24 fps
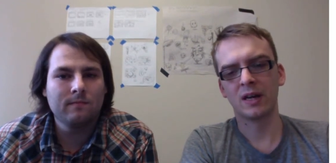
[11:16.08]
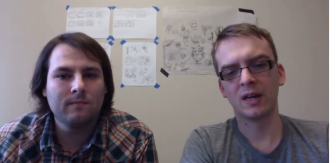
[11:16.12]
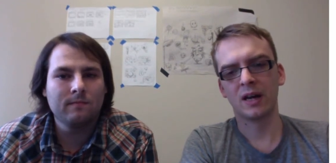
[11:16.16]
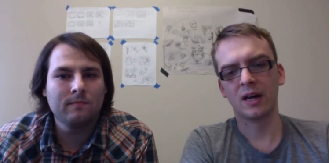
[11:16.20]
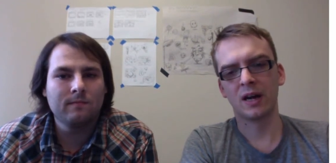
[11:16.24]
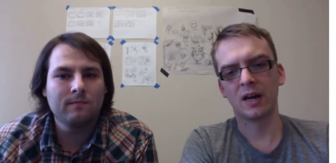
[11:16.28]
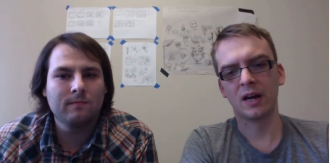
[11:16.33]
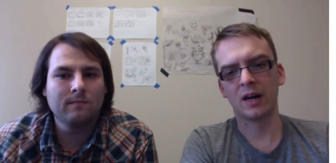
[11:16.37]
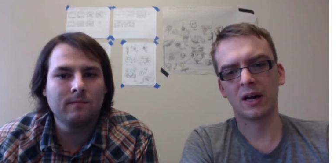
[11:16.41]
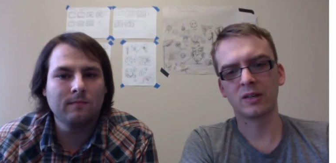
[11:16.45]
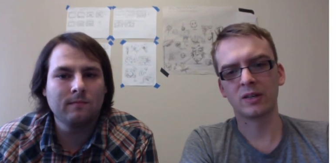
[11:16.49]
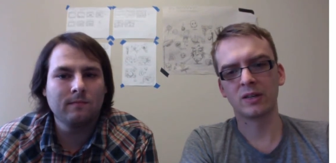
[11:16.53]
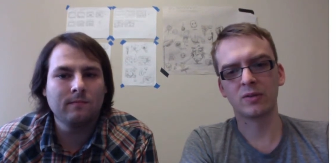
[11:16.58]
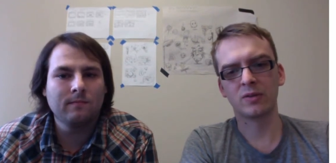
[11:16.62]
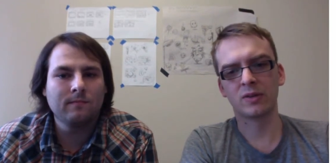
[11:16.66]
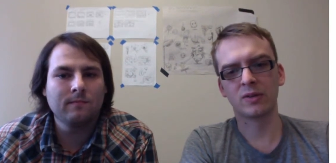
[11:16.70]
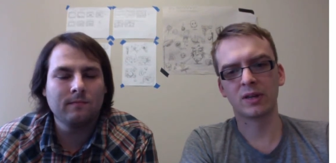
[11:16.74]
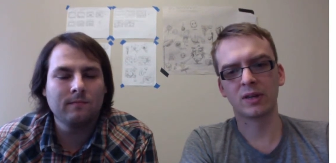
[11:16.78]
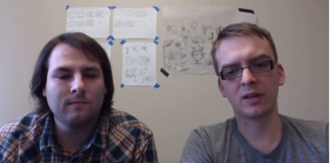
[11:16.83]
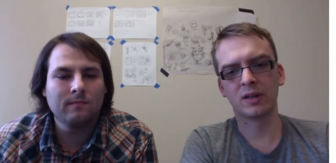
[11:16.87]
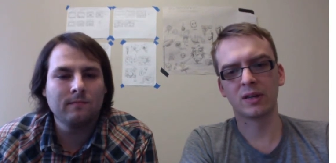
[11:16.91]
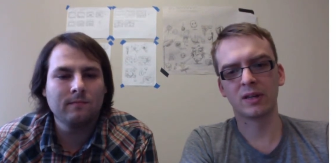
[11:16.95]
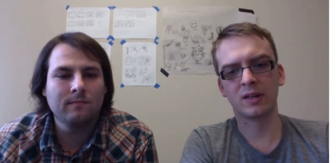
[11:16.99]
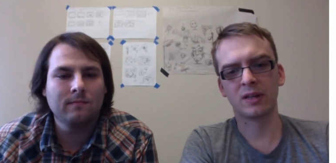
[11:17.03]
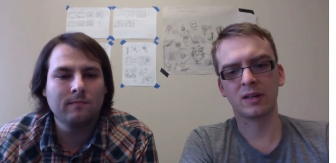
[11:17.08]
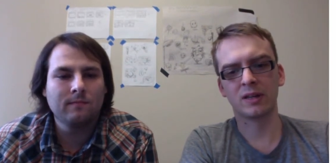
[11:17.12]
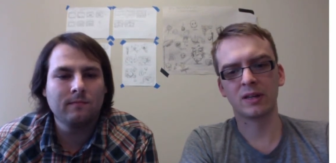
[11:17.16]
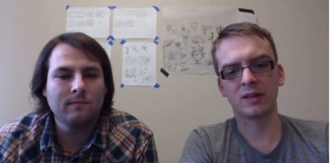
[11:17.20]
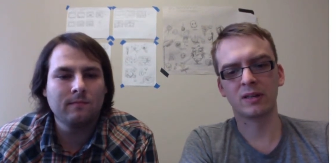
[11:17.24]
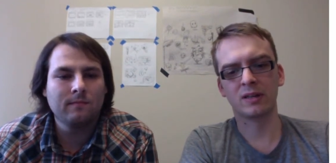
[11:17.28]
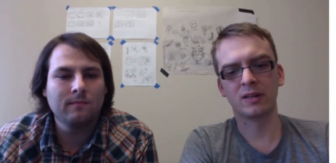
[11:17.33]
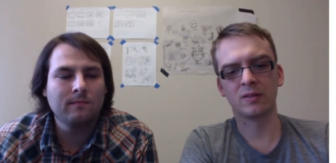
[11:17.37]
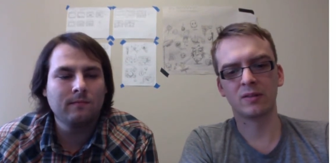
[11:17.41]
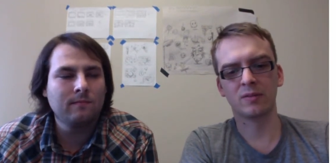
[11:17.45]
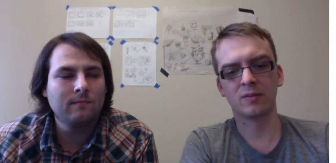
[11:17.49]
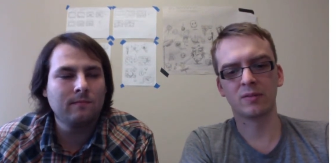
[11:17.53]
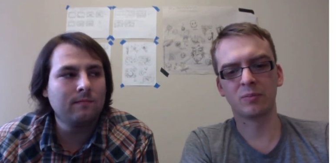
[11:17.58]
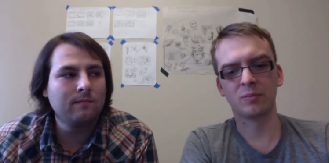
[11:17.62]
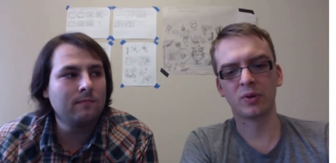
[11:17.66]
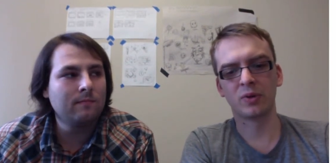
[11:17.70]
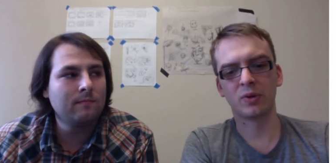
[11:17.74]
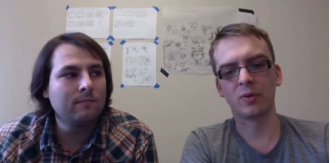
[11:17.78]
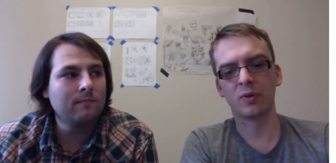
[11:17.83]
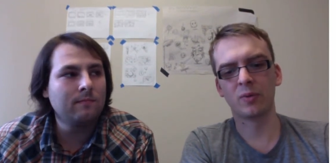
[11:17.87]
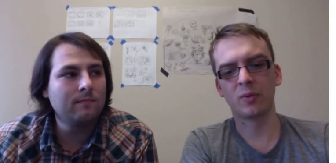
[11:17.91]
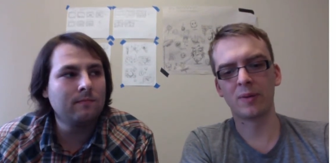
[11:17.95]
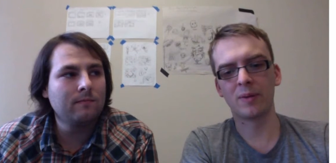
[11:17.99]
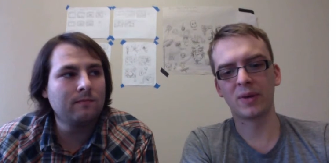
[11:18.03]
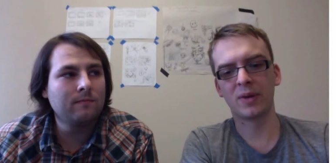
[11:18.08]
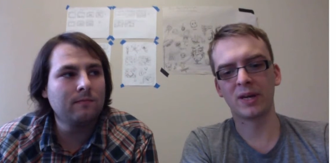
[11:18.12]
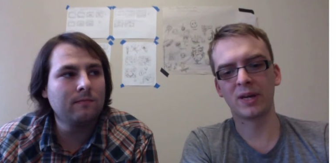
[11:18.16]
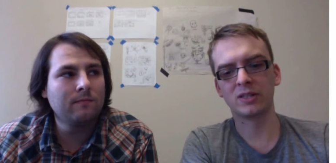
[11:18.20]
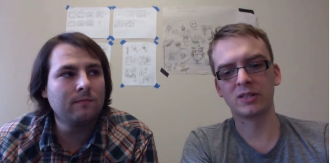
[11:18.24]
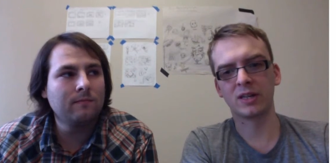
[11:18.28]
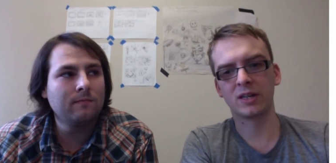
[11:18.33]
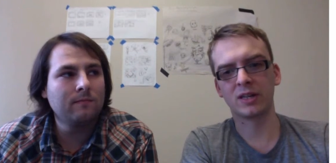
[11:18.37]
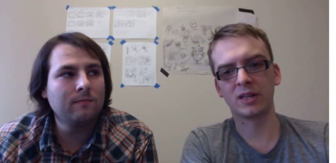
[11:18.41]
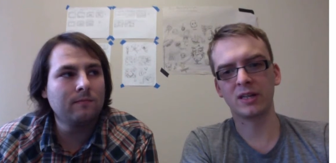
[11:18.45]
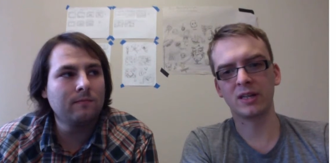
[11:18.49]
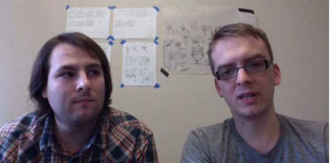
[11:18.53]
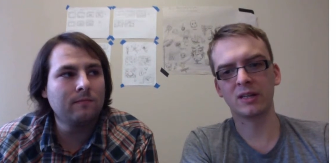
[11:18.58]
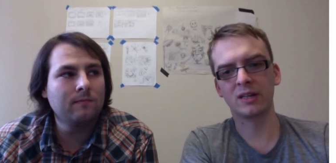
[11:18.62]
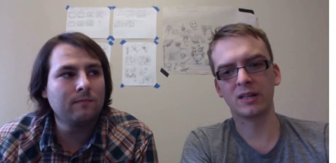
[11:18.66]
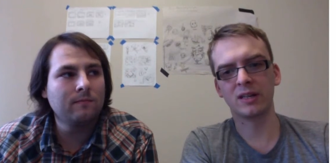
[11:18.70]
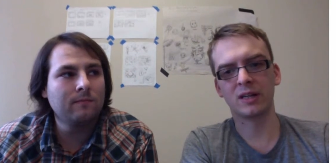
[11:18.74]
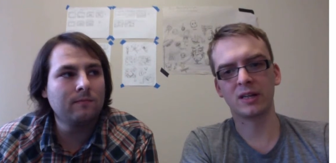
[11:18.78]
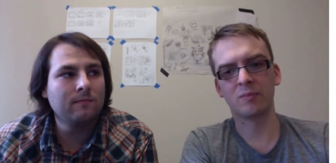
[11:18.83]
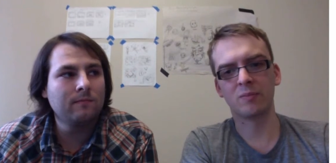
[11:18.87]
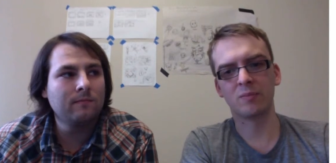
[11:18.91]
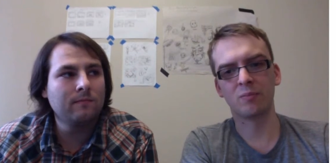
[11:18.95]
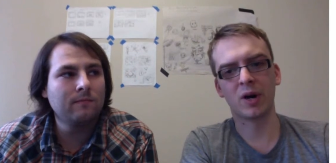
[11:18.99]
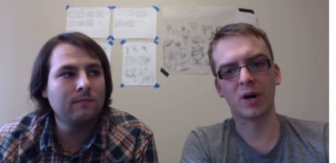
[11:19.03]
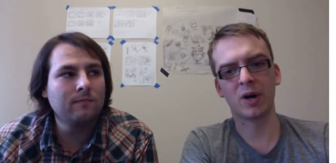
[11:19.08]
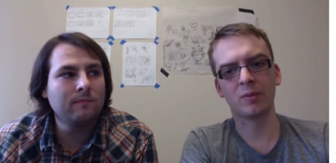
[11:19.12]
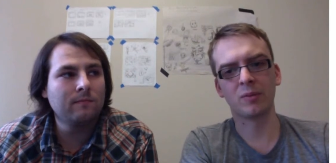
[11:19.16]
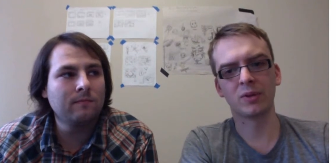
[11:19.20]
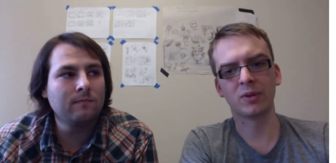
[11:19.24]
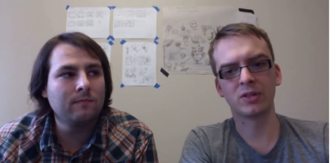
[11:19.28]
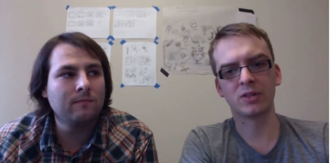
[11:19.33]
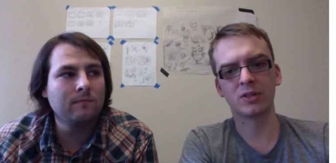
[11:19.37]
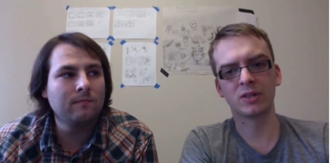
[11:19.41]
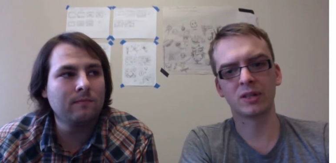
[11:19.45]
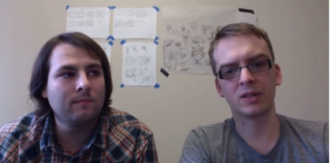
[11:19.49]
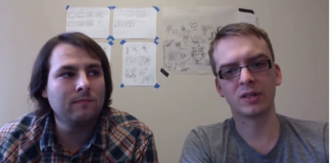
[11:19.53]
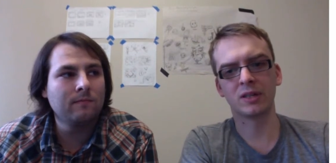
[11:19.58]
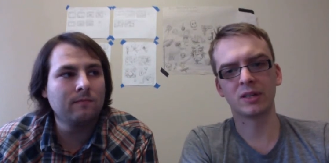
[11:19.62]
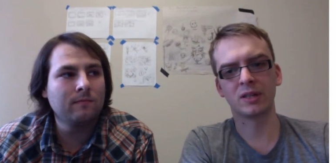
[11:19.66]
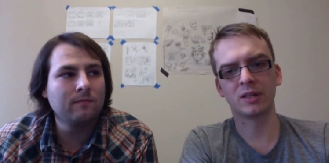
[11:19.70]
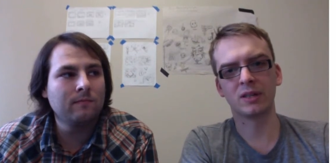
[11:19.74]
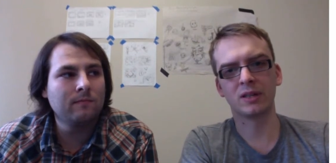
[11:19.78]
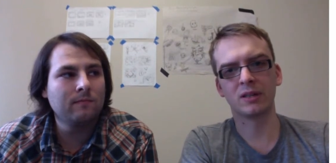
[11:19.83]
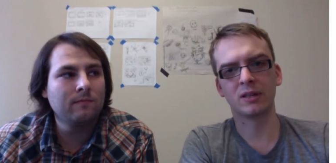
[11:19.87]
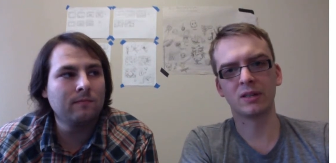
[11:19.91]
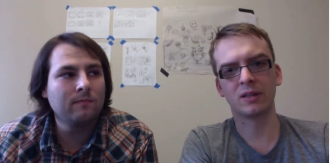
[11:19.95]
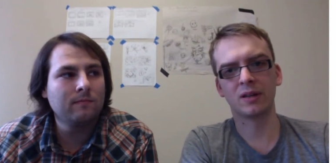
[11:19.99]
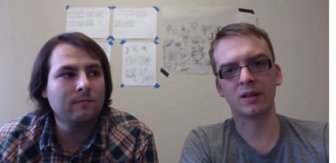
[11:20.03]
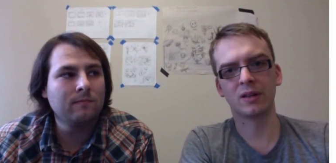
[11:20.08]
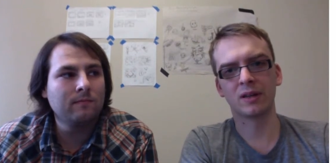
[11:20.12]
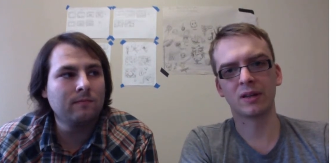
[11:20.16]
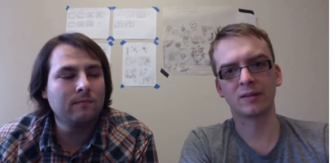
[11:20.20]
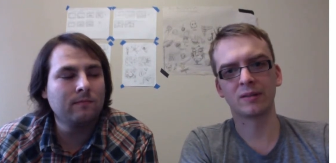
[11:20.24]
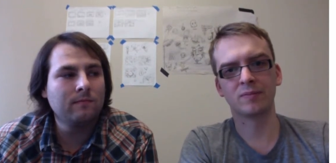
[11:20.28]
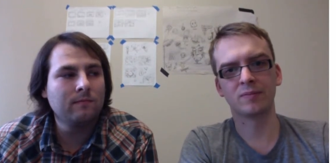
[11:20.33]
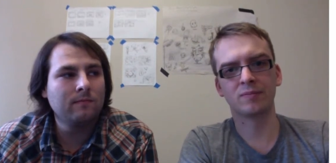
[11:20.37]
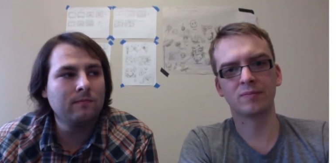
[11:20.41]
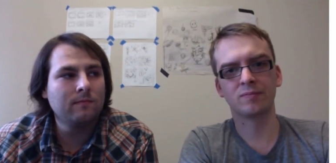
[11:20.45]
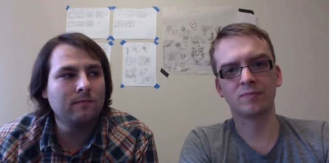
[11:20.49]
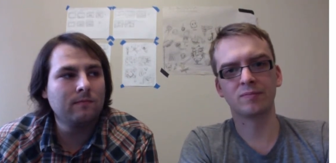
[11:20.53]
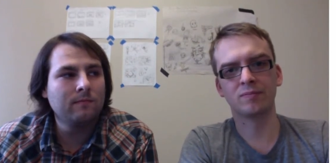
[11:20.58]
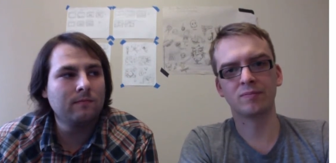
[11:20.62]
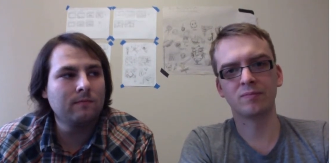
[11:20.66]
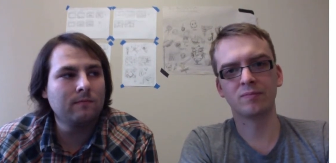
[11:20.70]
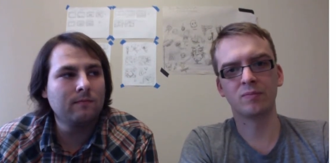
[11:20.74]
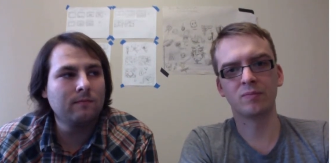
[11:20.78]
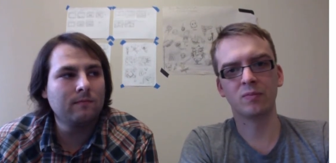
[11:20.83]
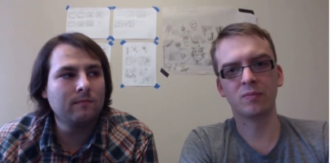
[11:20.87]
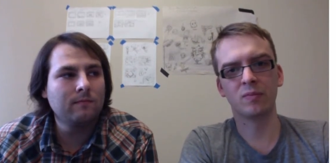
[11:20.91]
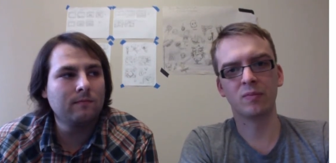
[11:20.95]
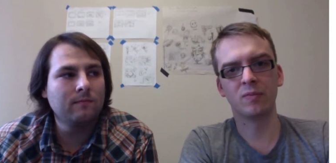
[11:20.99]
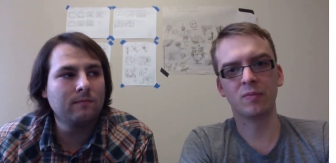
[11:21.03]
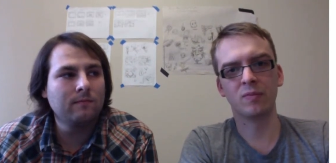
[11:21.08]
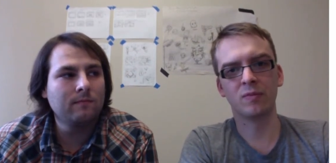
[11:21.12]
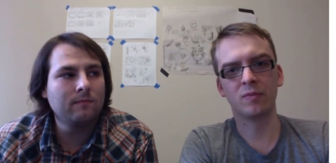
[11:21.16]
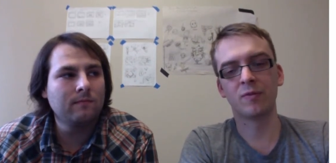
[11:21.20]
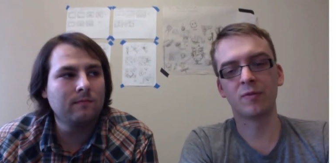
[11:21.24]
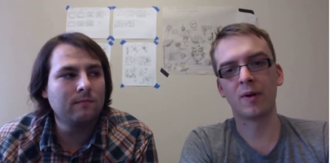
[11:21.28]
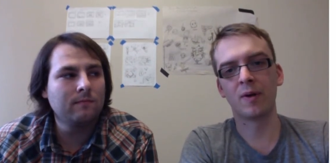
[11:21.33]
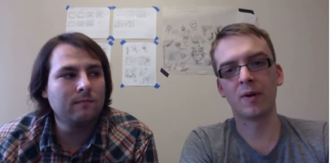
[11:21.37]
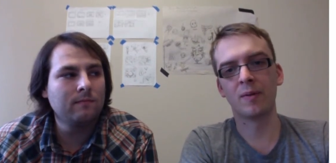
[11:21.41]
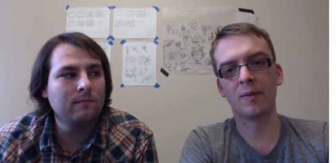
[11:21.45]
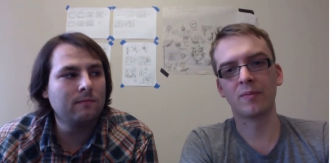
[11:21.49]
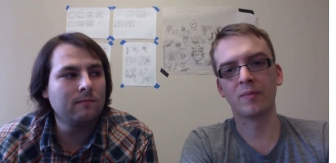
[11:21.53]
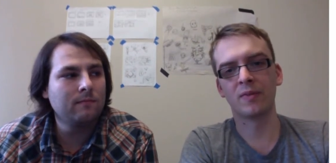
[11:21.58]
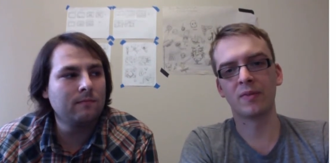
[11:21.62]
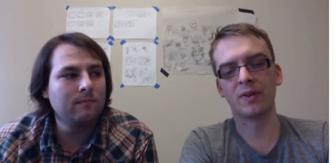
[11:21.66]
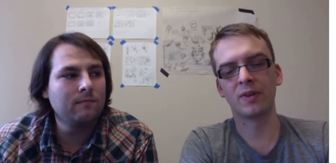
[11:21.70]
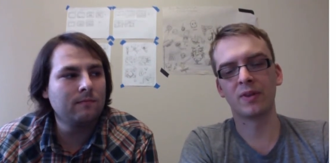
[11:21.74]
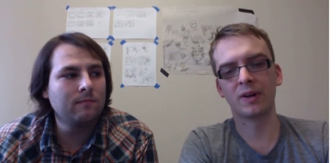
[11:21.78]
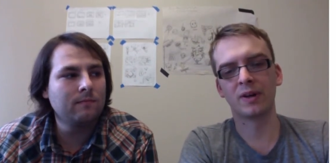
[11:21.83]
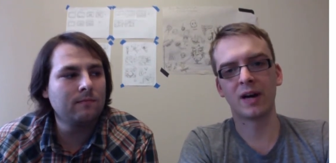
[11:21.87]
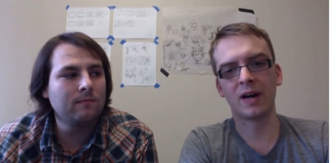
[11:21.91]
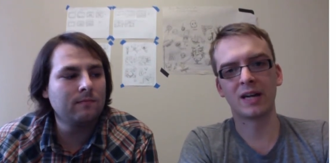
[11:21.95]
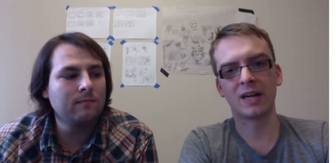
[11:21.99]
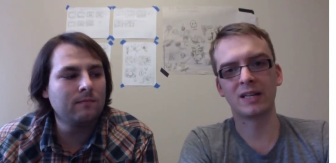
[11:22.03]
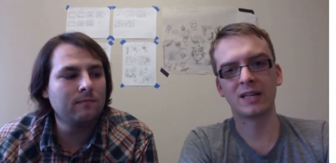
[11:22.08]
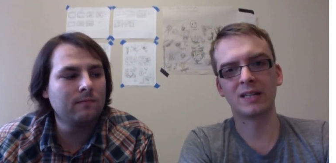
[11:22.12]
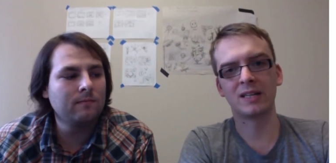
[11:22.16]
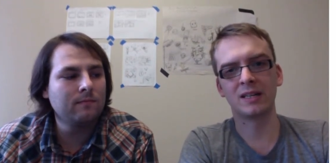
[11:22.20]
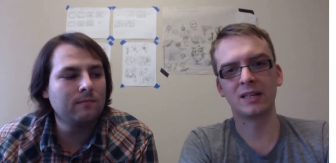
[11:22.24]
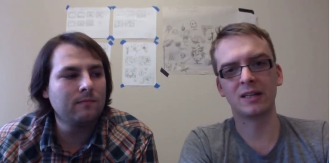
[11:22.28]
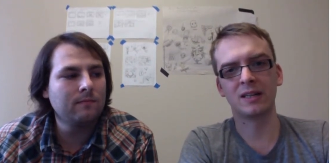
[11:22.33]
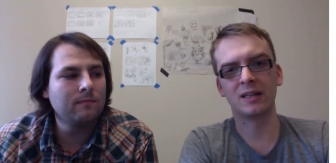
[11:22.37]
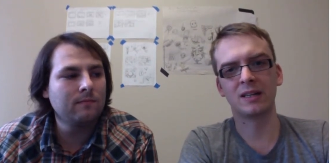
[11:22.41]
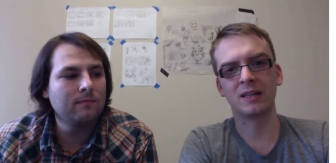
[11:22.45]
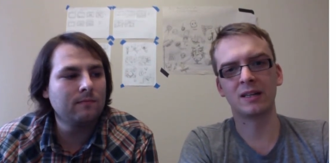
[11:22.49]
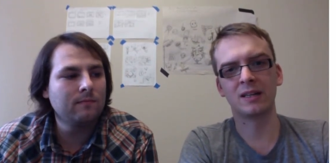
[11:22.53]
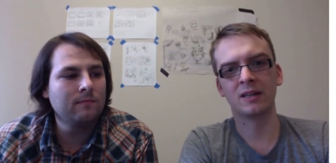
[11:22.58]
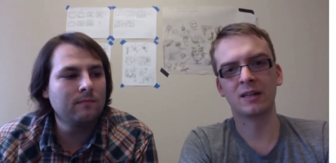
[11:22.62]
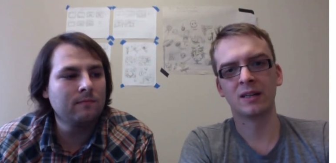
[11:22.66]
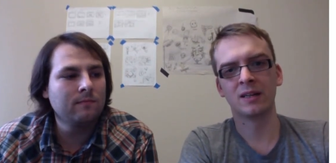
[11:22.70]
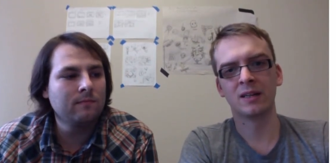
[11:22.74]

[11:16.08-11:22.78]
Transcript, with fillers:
Speaker 1: uh, you can build a web page in it and publish it like from the IDE.